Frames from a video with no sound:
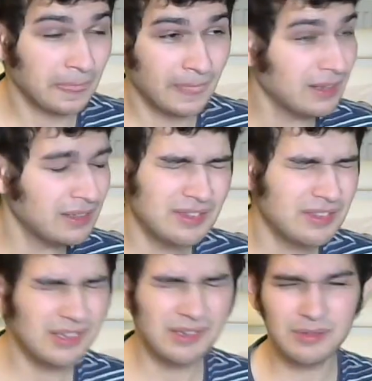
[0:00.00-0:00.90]
I didn't
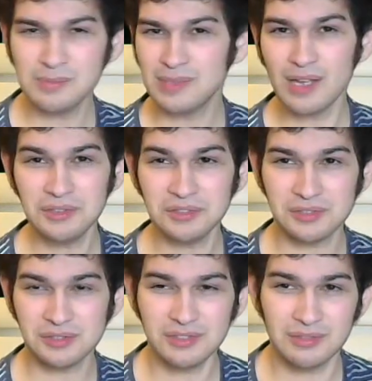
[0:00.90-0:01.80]
think it would be going
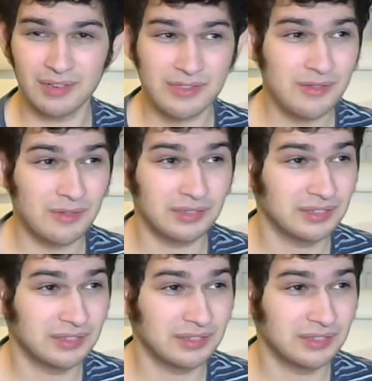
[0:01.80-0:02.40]
so soon. I thought...